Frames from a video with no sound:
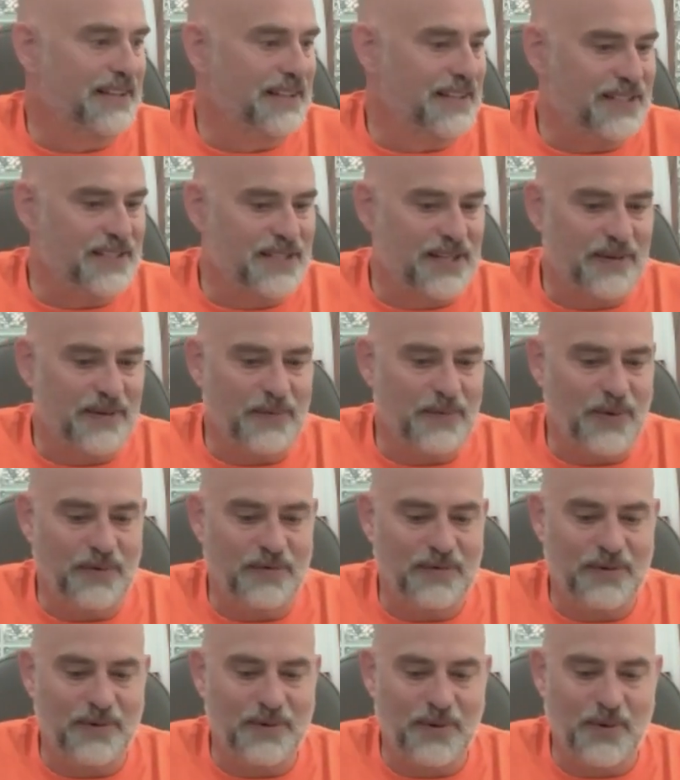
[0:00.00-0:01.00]
as I move
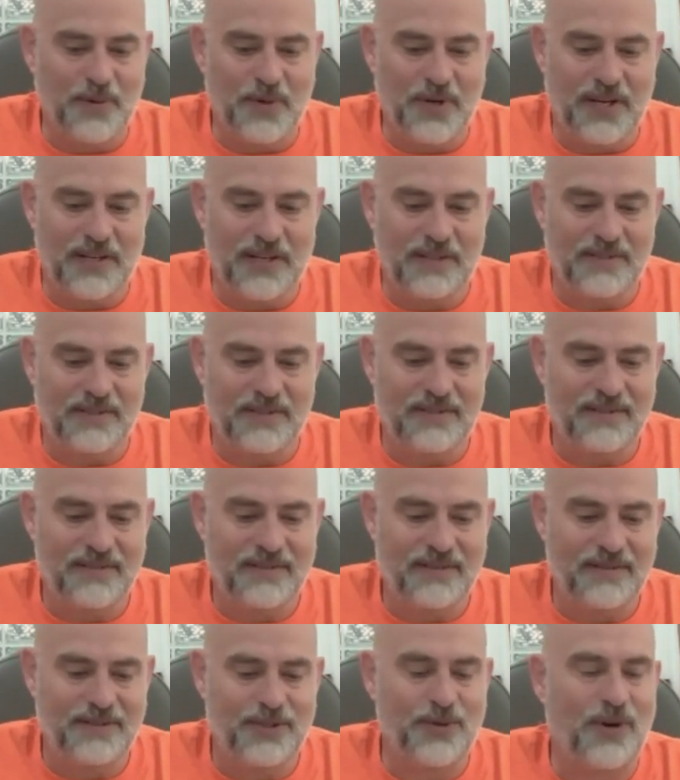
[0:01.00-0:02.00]
through.
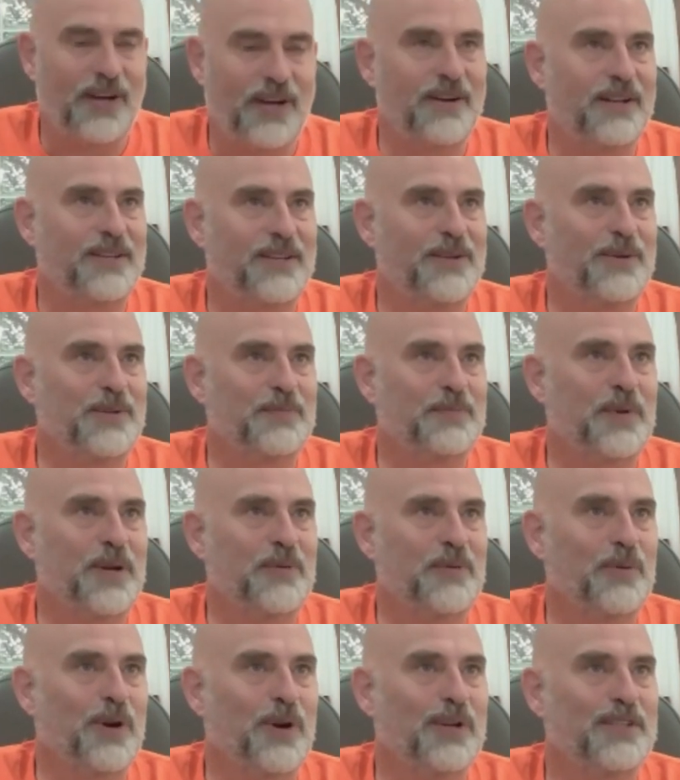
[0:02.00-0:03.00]
And try not to use big
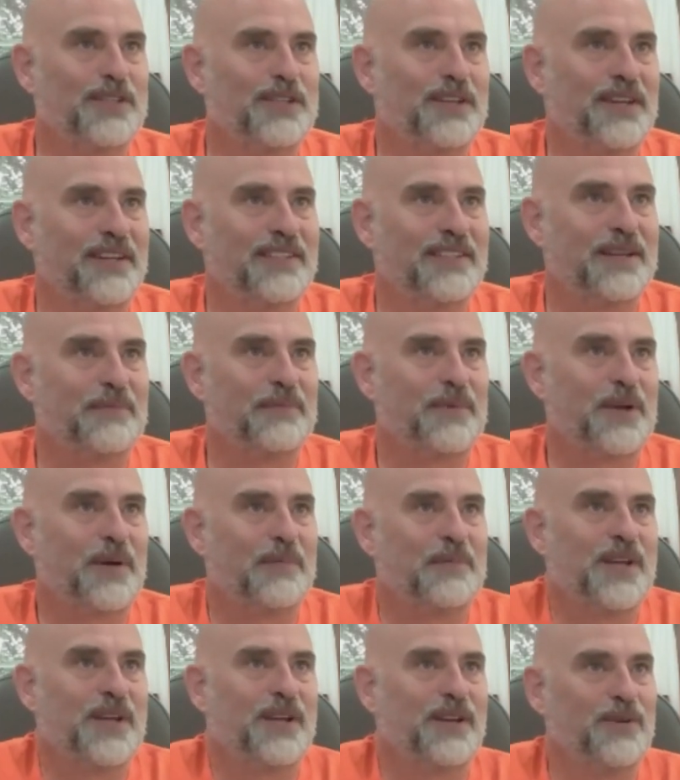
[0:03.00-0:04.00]
words, and
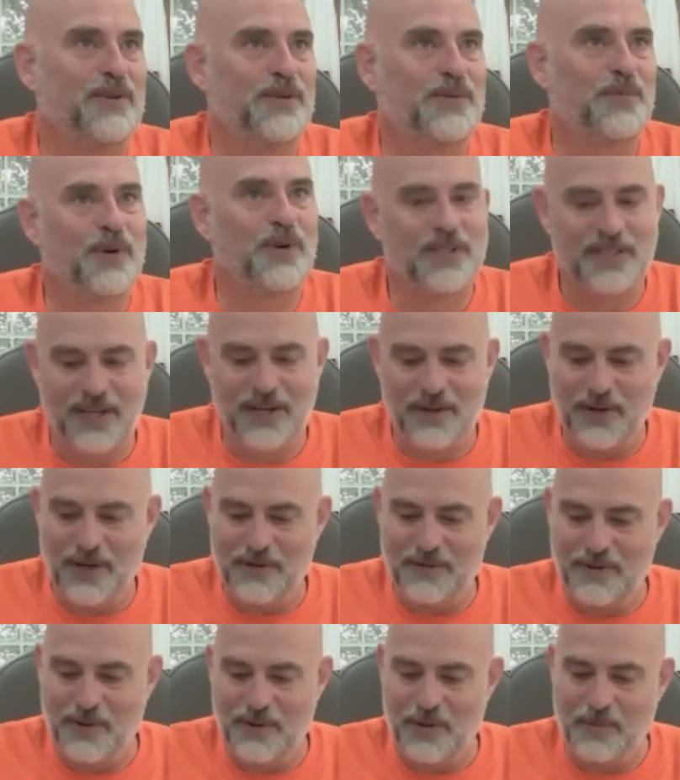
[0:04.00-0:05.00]
sometimes I use words I don't
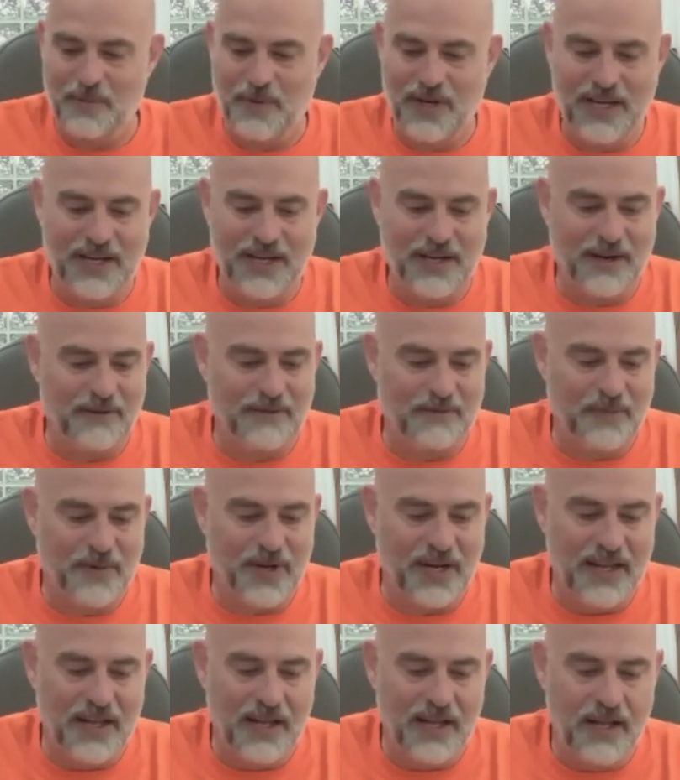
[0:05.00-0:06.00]
even know the meaning of.
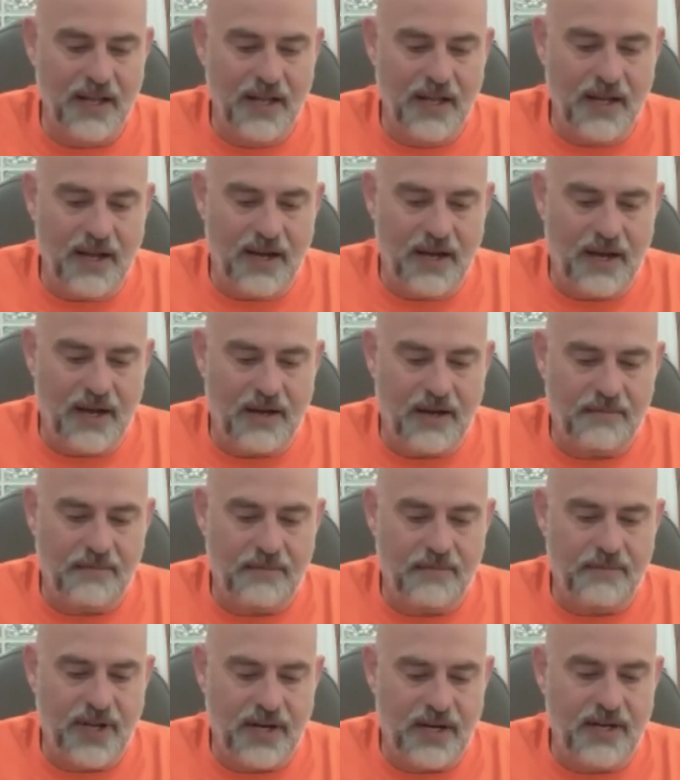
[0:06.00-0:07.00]
But
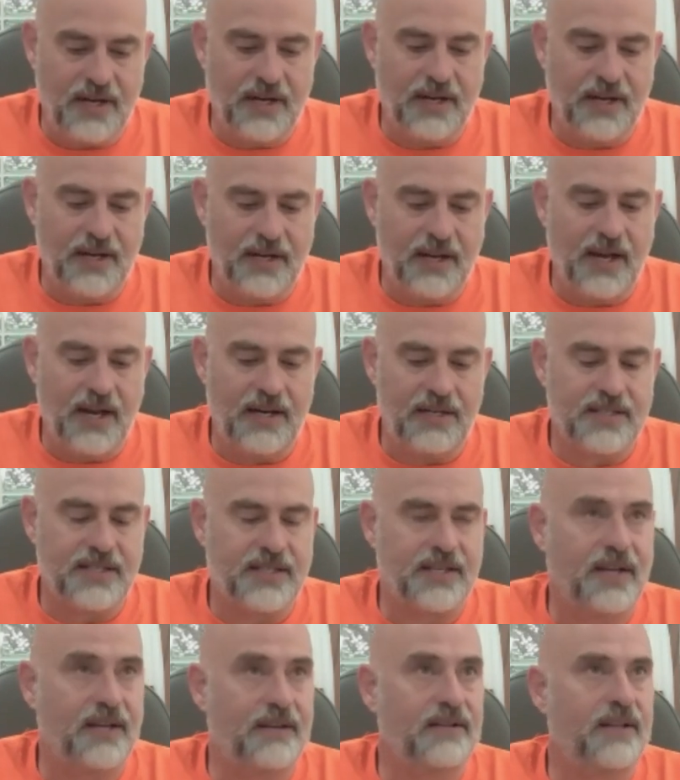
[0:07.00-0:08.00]
that is
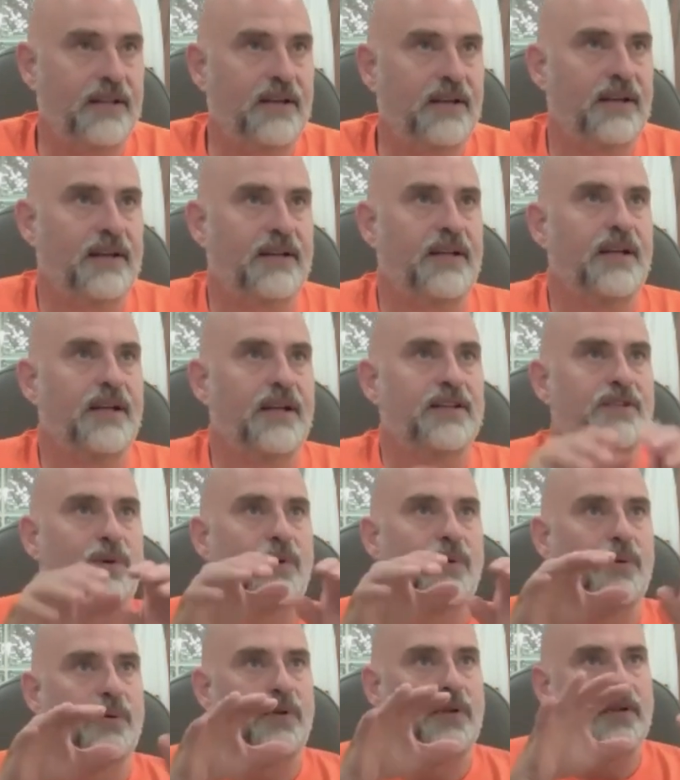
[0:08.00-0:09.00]

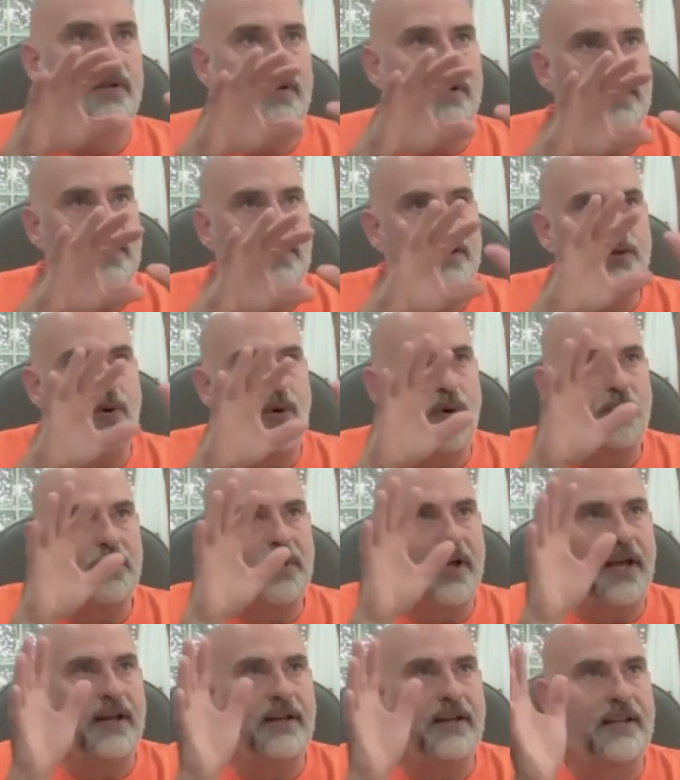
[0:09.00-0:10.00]
this
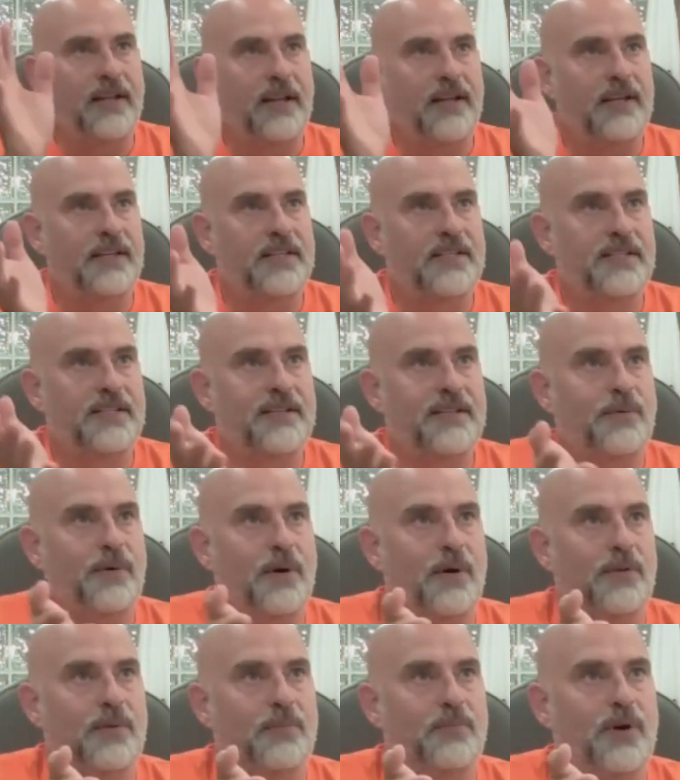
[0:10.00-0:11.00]
homeland that is
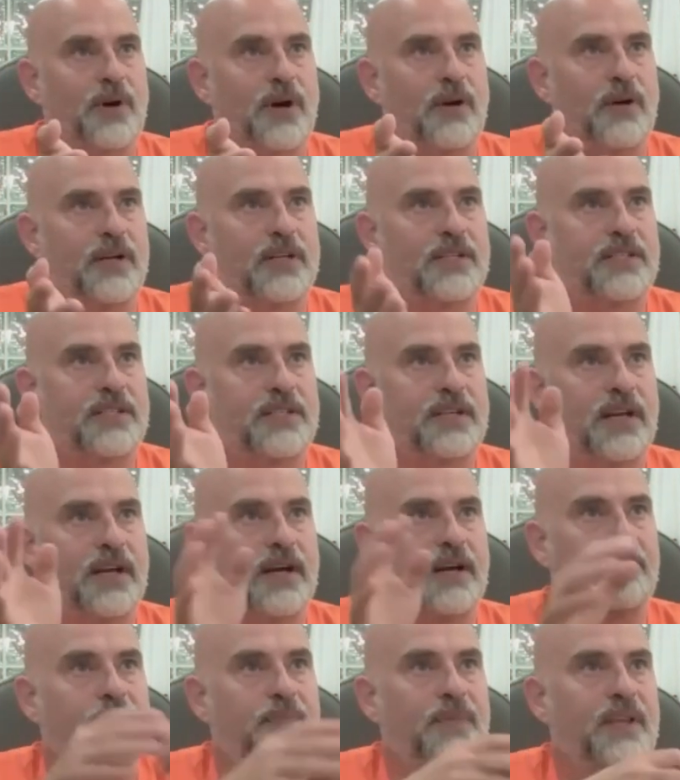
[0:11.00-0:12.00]
throughout the prairies
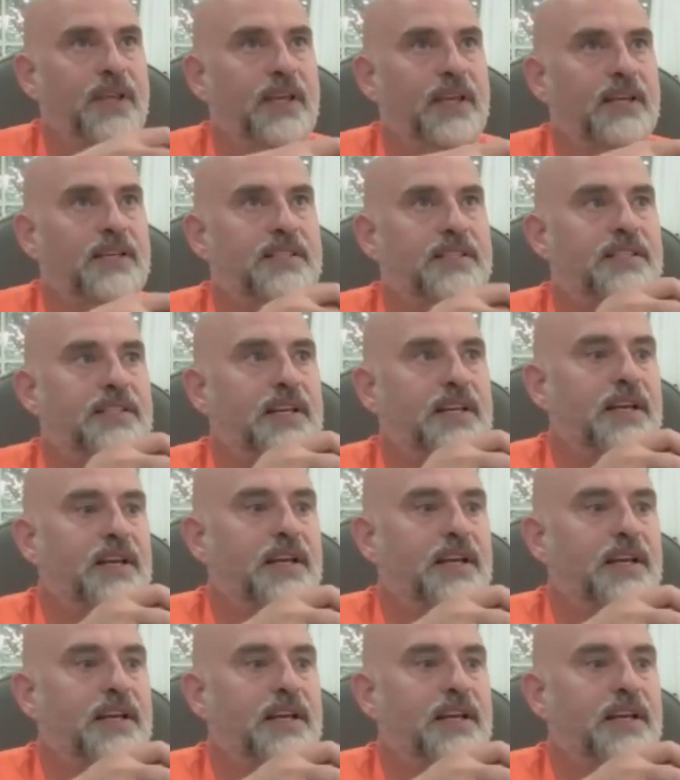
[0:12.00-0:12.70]
is,